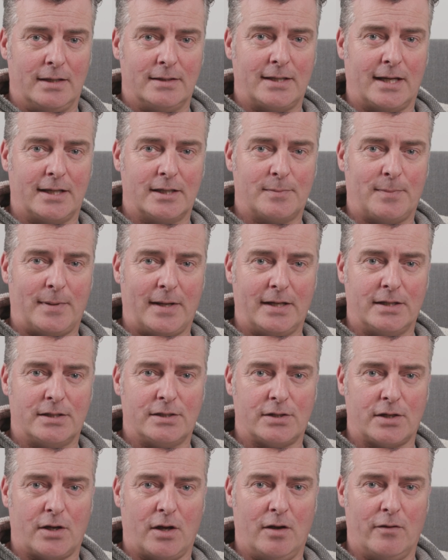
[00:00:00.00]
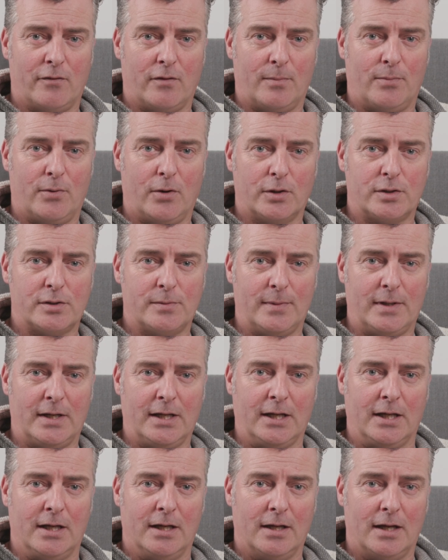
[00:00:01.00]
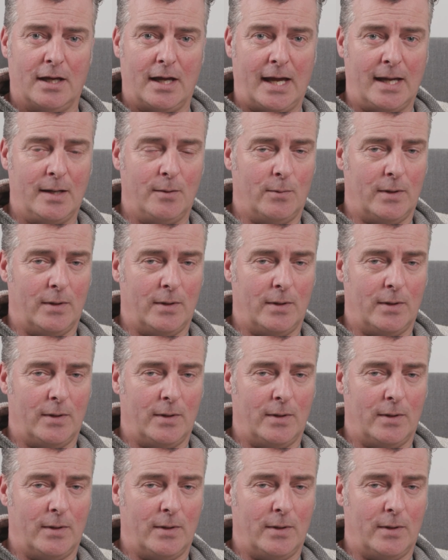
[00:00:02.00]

and takes place over approximately 8